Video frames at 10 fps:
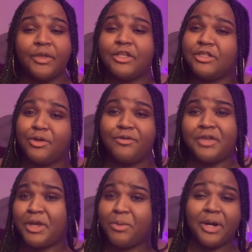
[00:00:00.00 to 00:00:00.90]
So if you
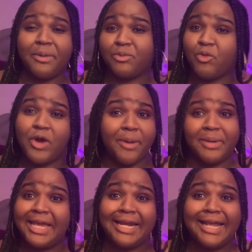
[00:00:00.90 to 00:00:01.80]
get where I'm
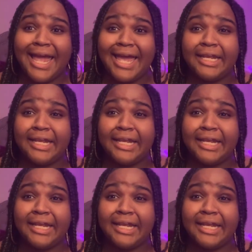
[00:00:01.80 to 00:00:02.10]
getting at,